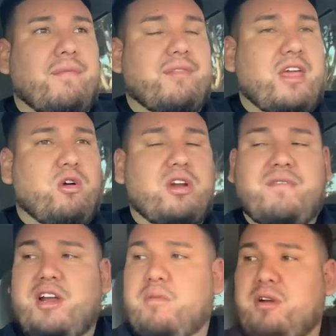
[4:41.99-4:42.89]
They hold up
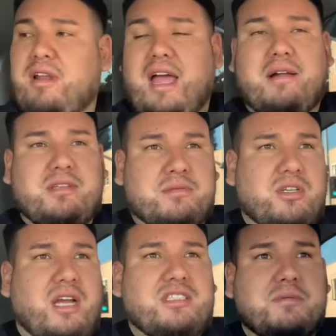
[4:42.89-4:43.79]
very well. I'll, I'll tell
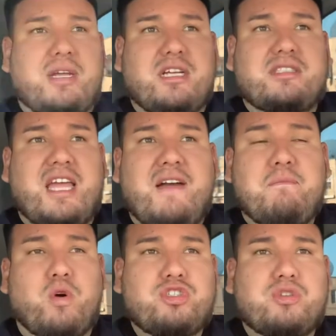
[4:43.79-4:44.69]
you guys this because they have
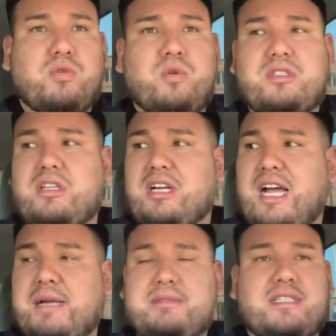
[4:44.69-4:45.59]
more screws than the
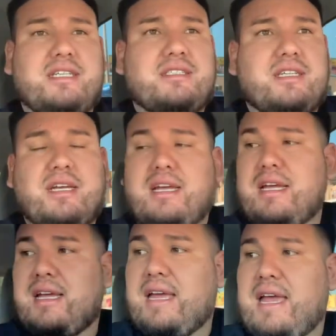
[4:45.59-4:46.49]
ComSeats,
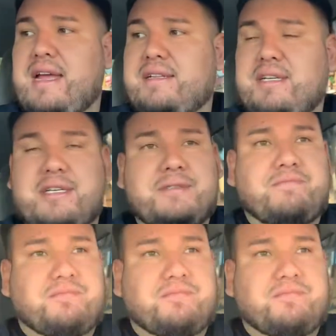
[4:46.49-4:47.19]
and uh,